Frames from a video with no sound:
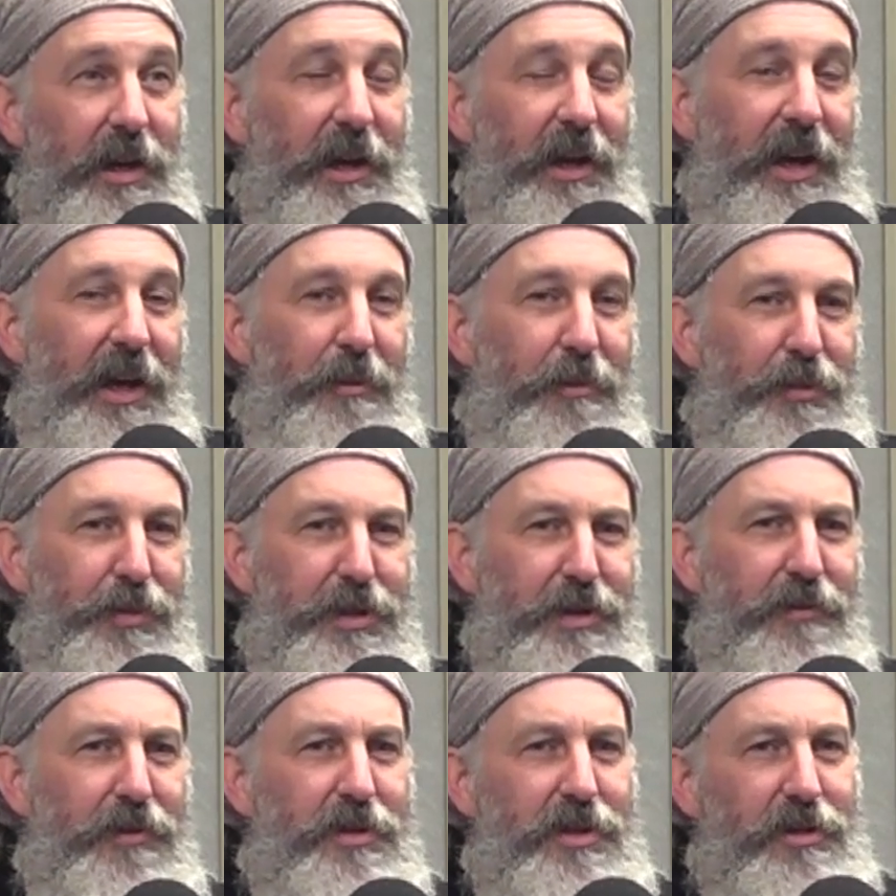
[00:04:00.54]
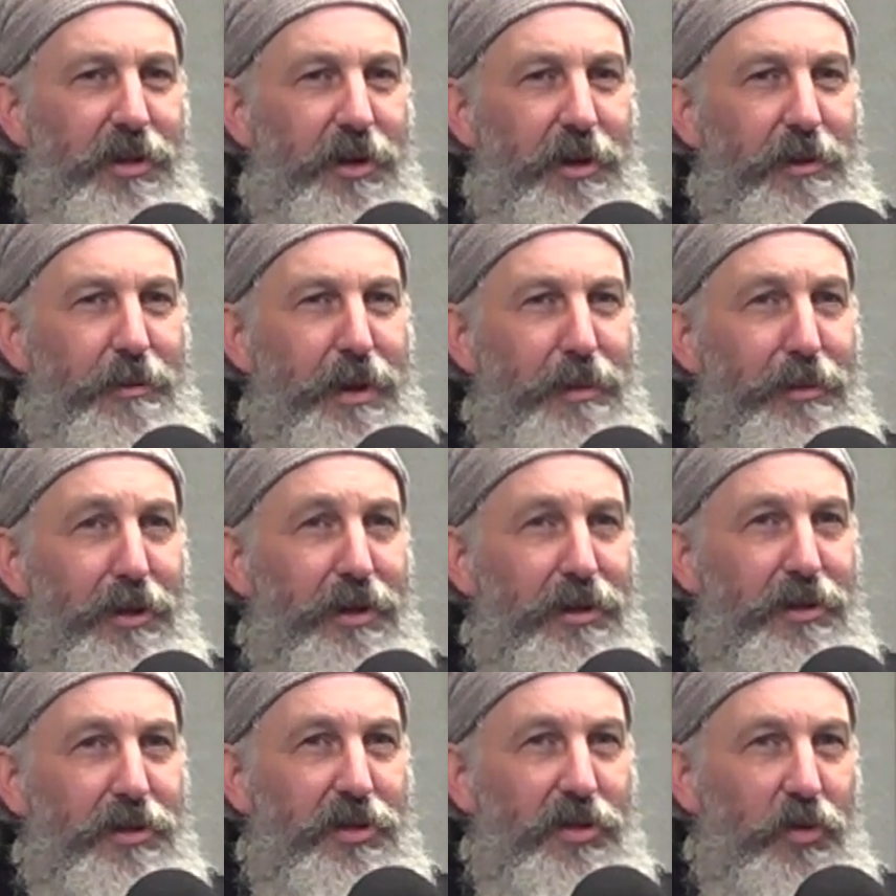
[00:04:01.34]
But you've also got to be able
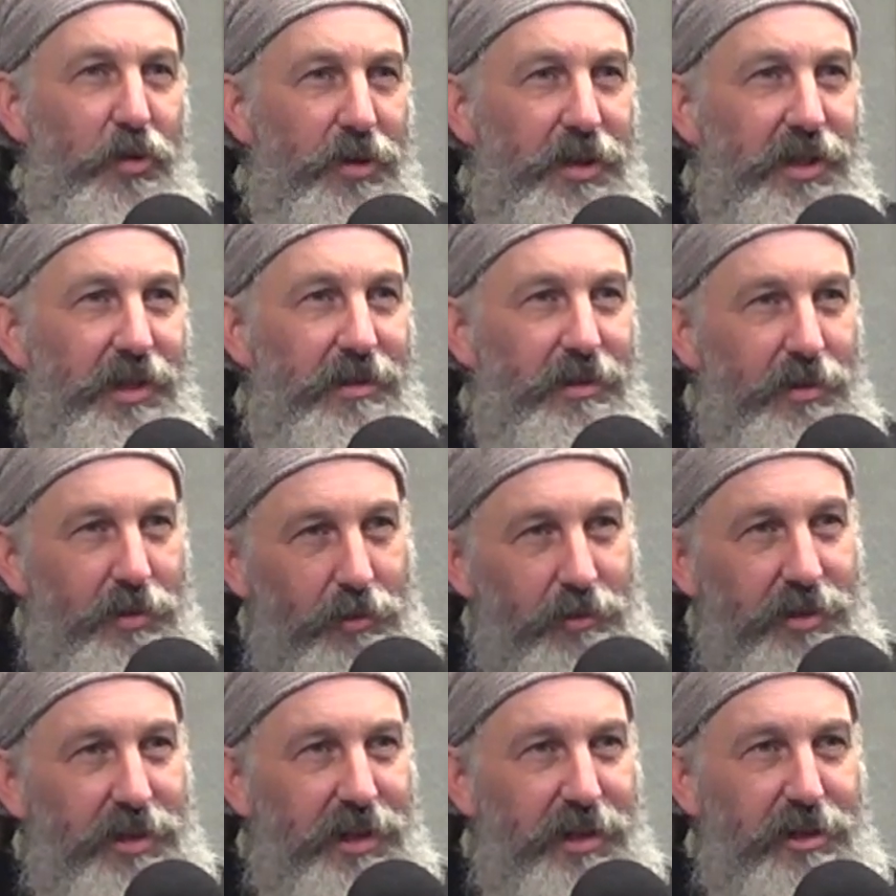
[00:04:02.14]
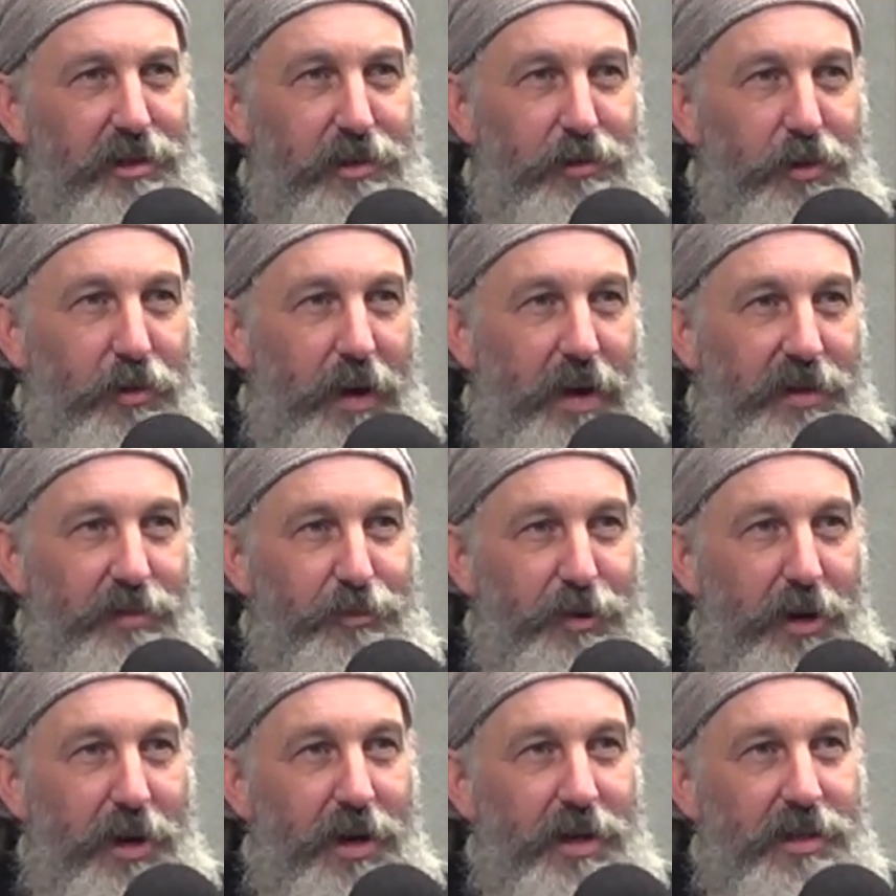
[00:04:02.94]
to source it at a correct
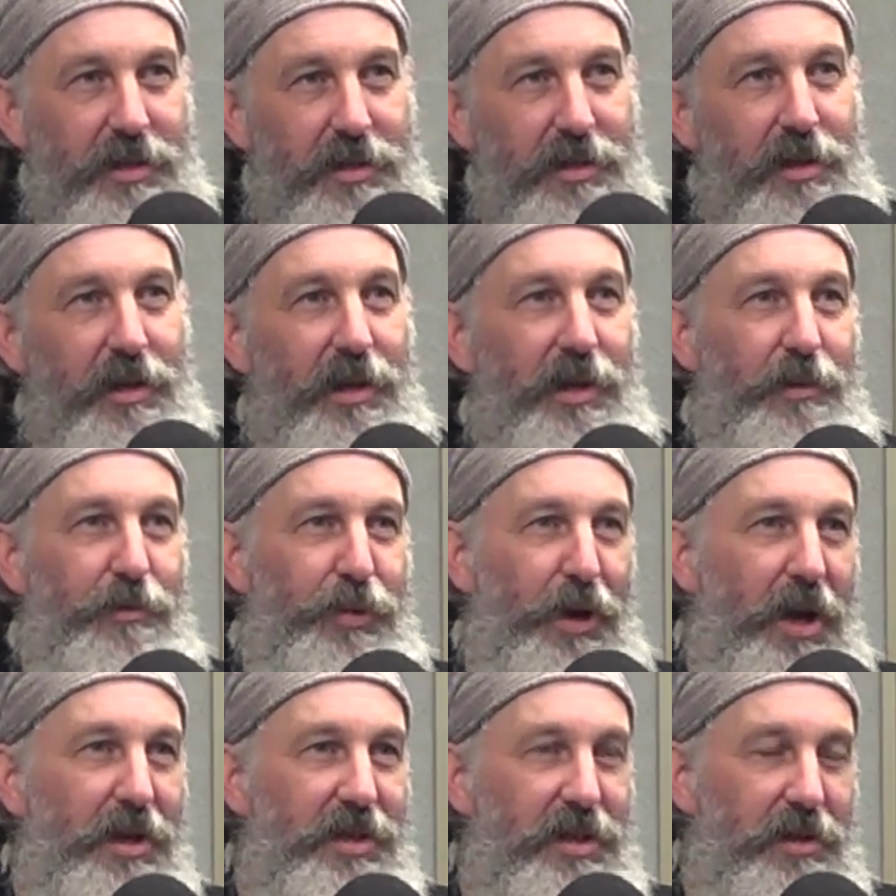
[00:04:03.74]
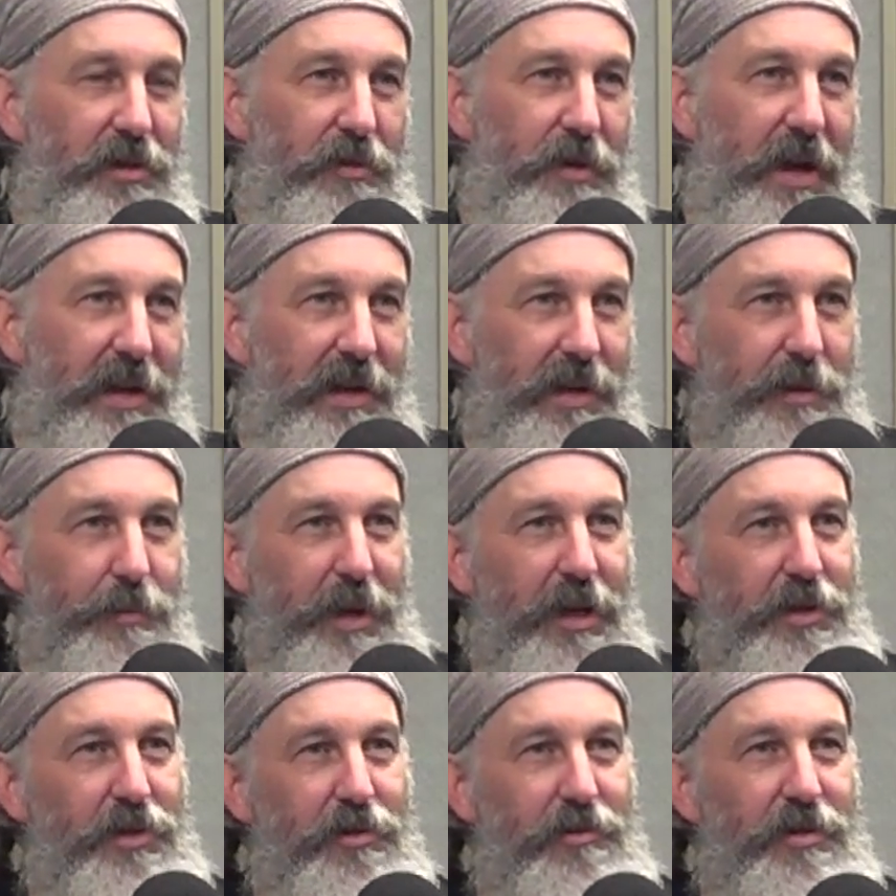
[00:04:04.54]
price it correctly,
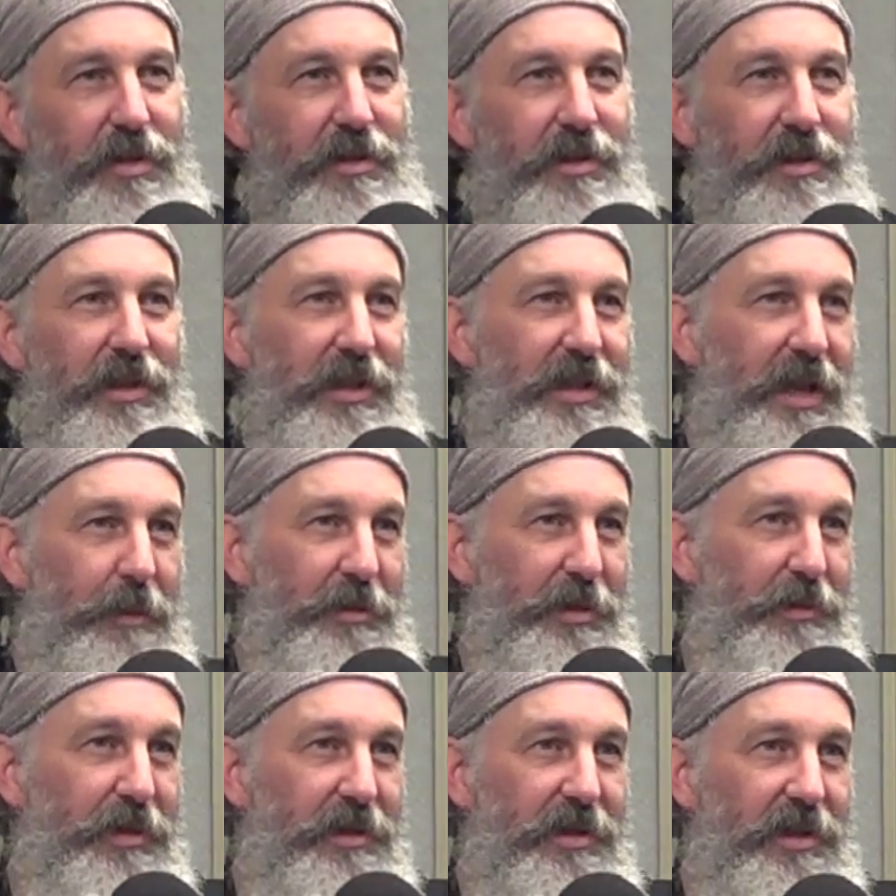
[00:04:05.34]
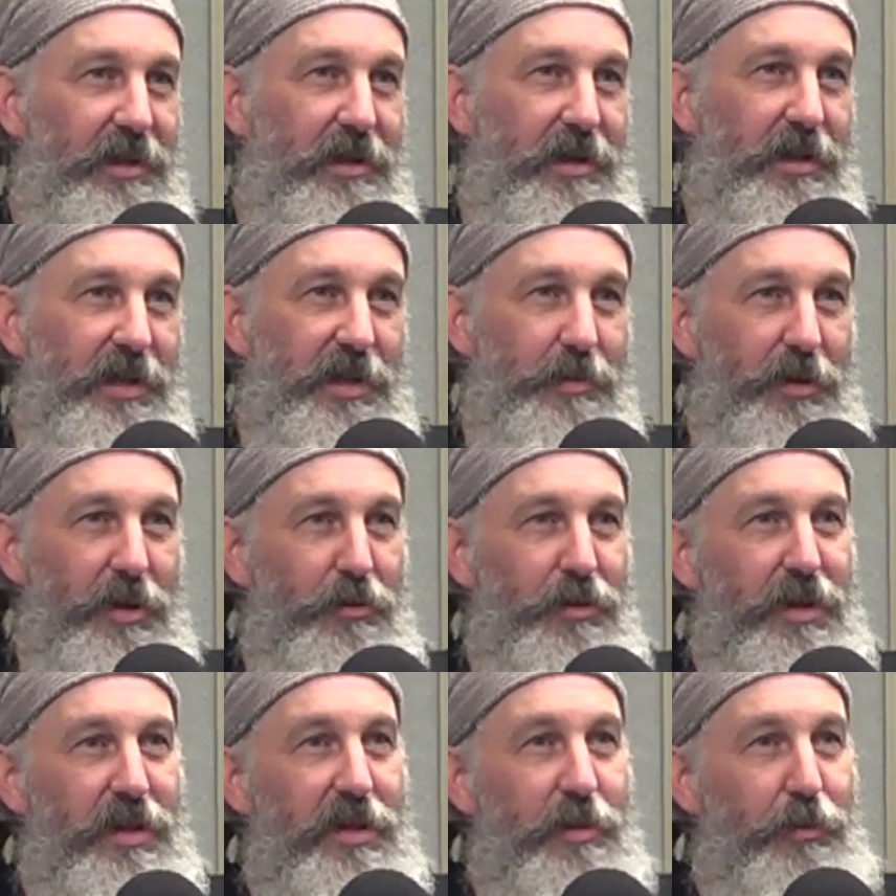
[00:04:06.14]
make sure it's acceptable to the customer
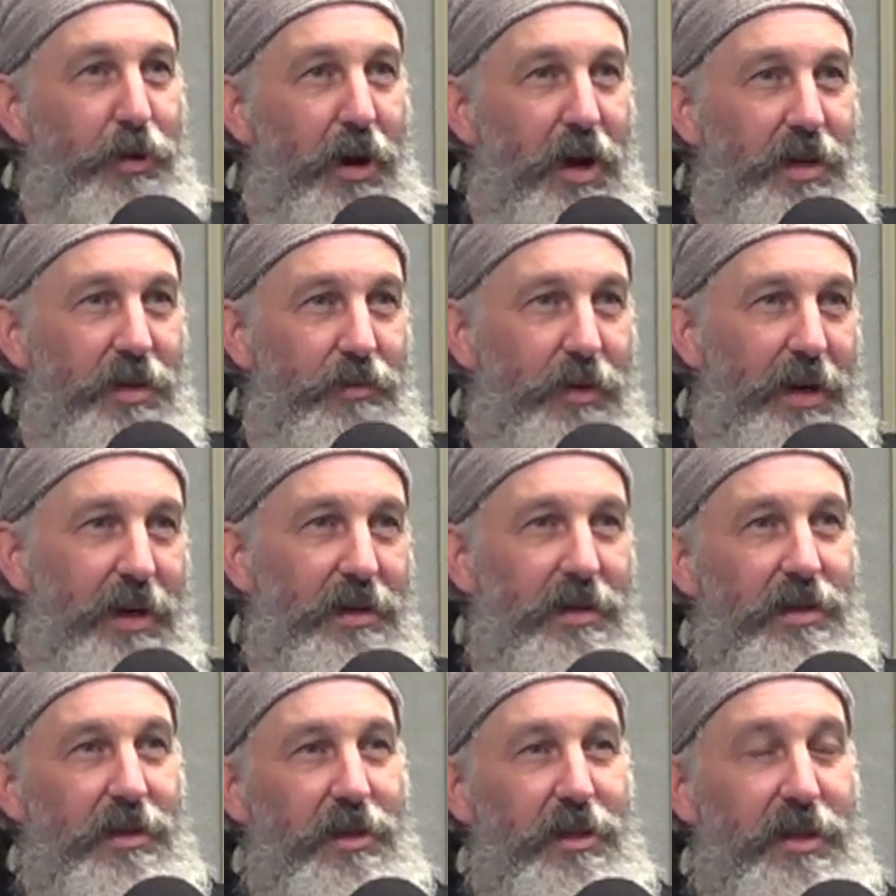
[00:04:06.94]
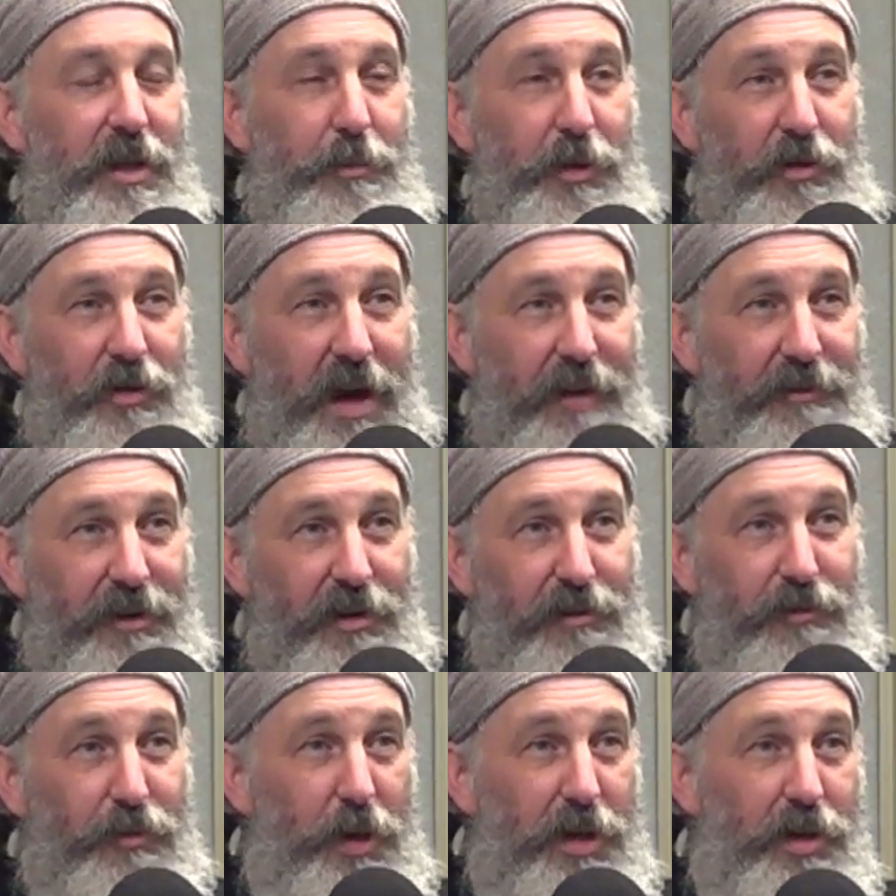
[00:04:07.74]
within the price range, the demographic
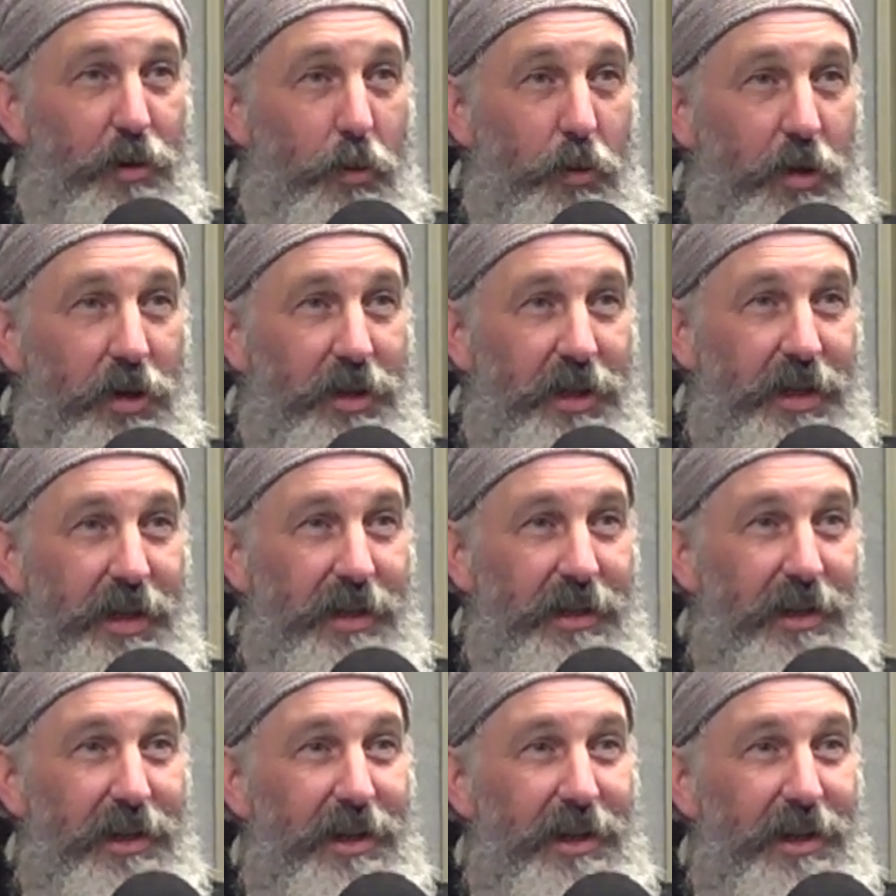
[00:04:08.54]
of where you're working.